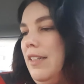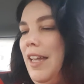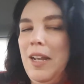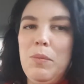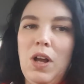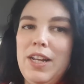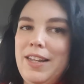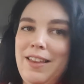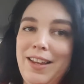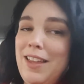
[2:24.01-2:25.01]
and I'm not
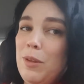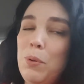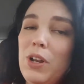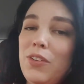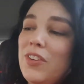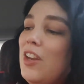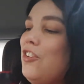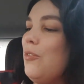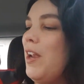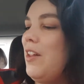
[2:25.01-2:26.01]
gonna get the
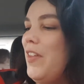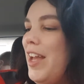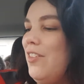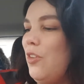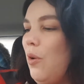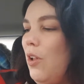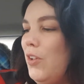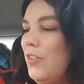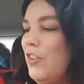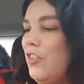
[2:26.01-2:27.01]
pronunciation right on that, so
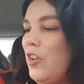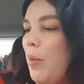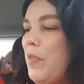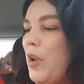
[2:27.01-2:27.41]
I'll just stop